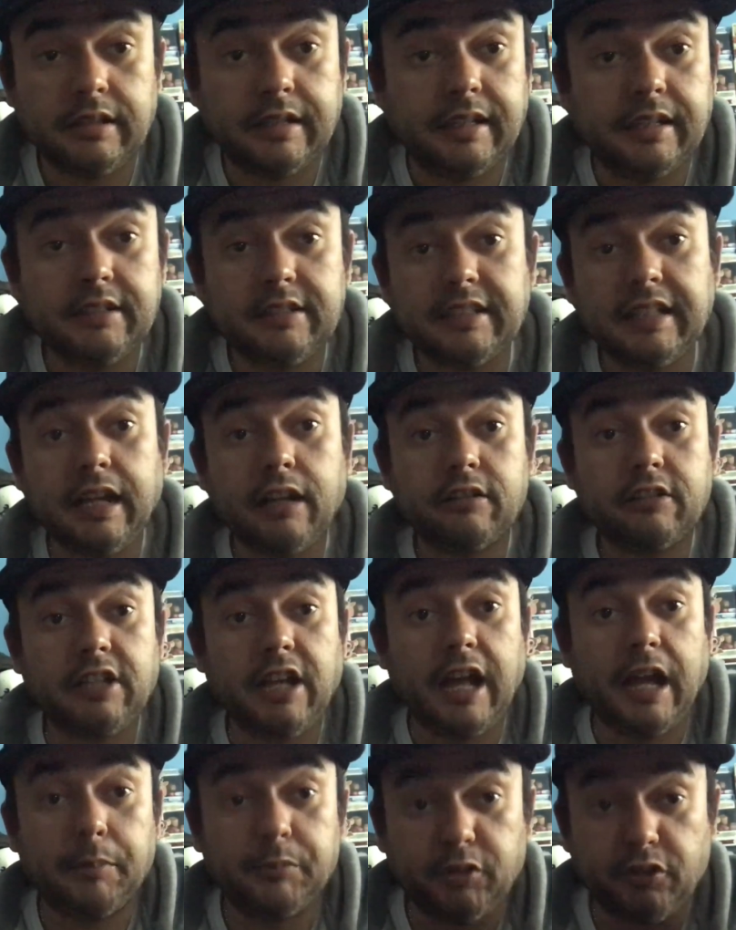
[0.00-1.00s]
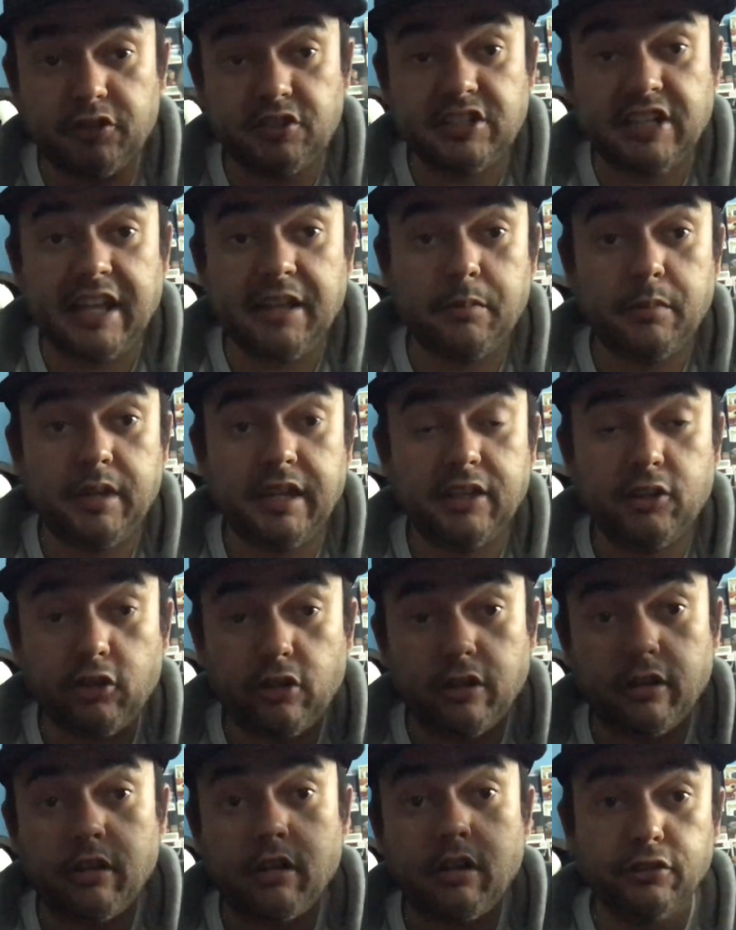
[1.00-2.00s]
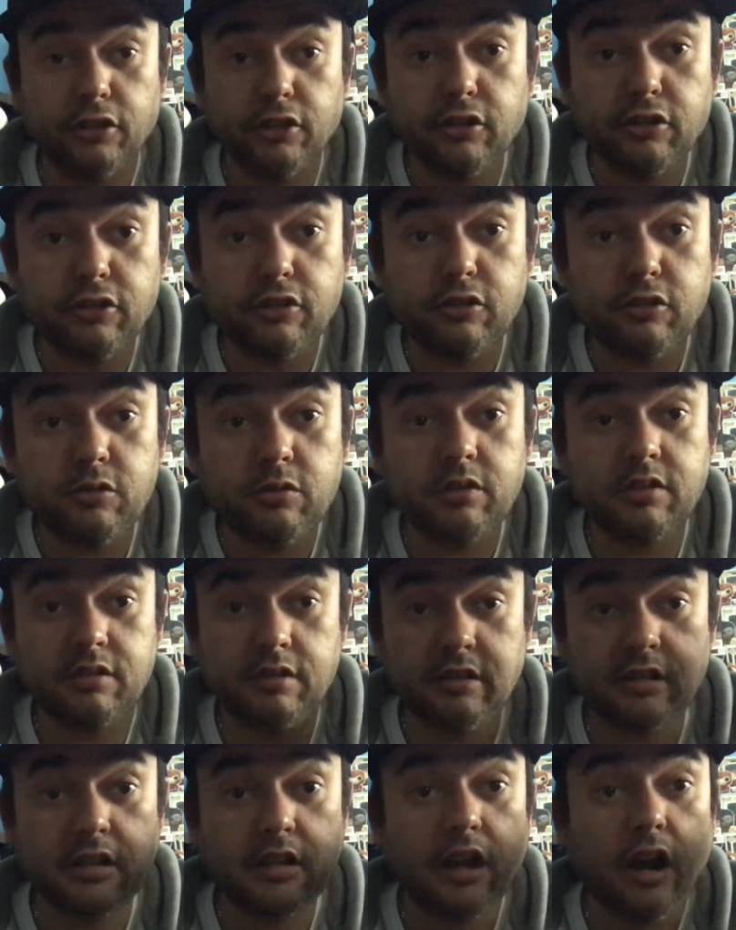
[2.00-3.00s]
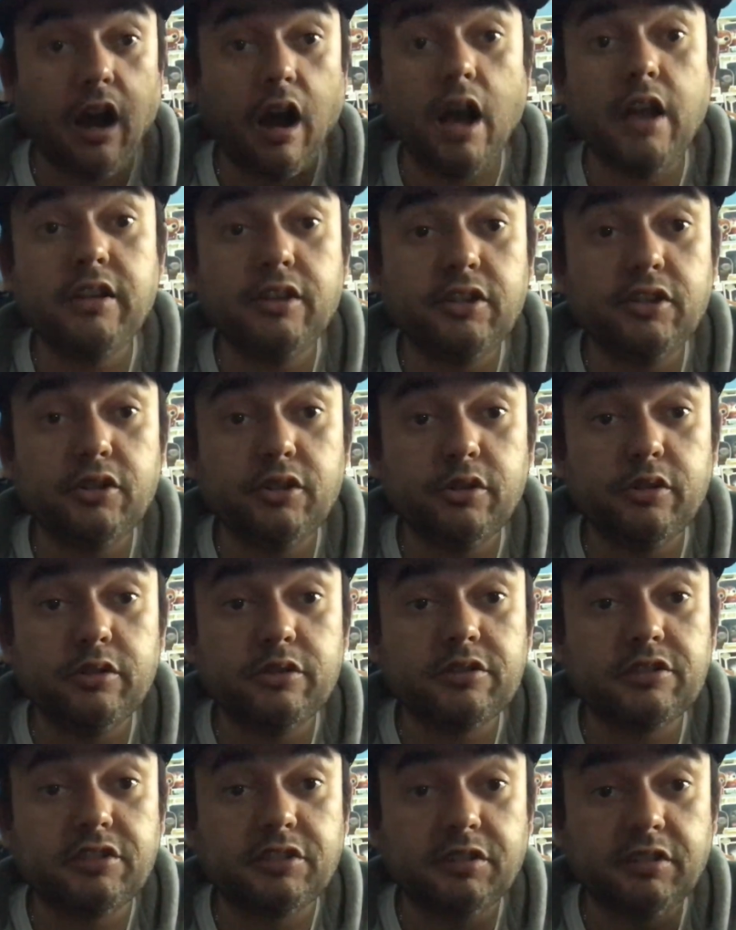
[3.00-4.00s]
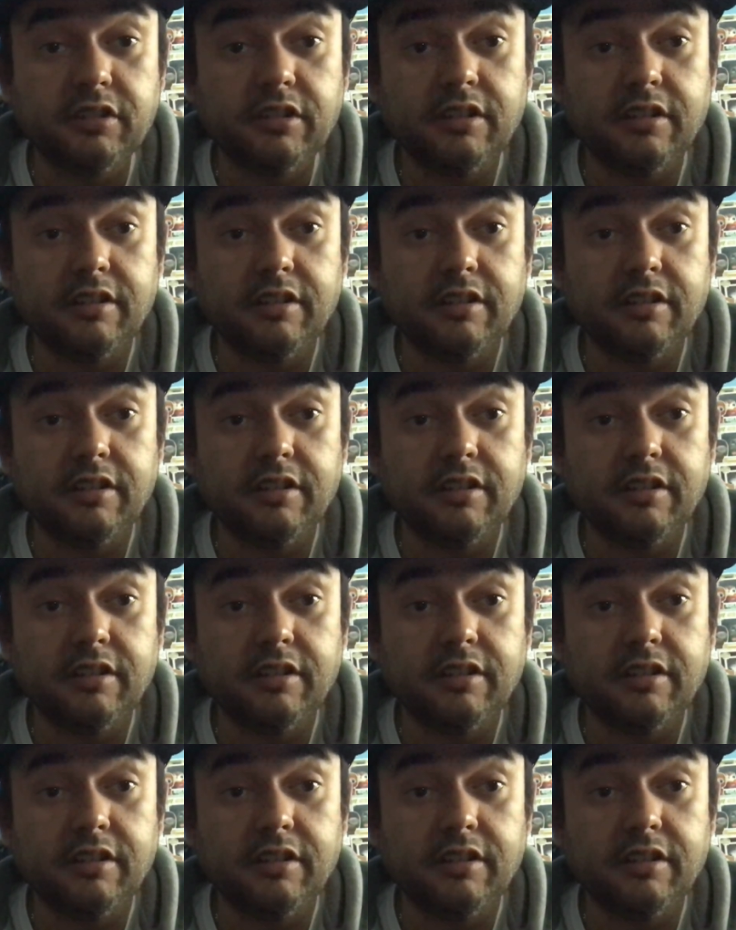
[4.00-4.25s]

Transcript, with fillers: it is now time to send me your new, unused,